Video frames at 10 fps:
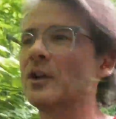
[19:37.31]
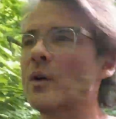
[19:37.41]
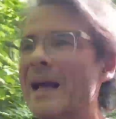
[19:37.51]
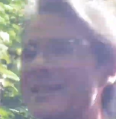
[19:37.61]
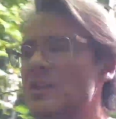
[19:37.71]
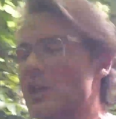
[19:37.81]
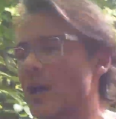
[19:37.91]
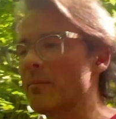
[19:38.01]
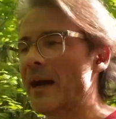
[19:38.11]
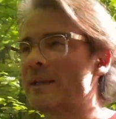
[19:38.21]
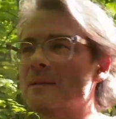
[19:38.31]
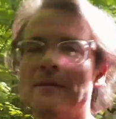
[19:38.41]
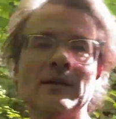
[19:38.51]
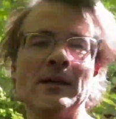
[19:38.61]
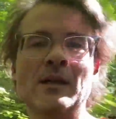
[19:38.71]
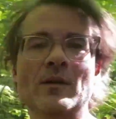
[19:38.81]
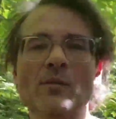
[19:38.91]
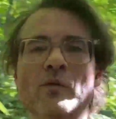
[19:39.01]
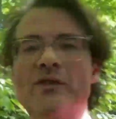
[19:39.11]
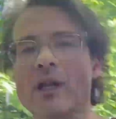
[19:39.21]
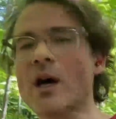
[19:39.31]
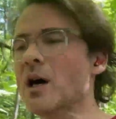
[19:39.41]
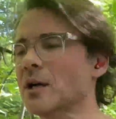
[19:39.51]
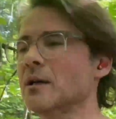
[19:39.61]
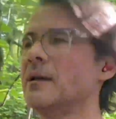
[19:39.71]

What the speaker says: as the combat moves along,